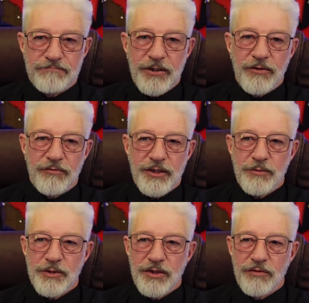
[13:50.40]
Then I think to
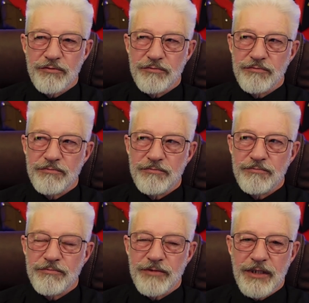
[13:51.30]
myself,
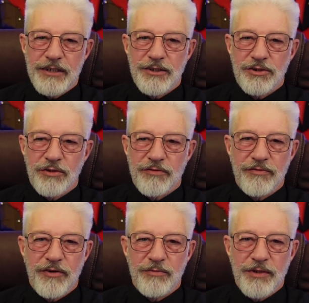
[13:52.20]
I ain't going to stop for
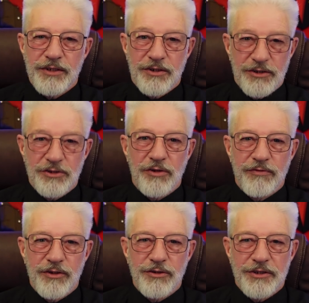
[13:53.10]
5 minutes, I'm going to stop for
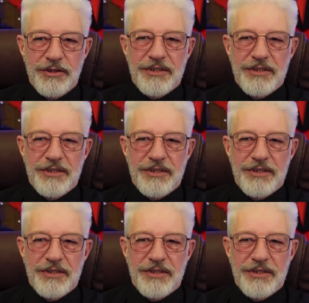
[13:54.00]
good.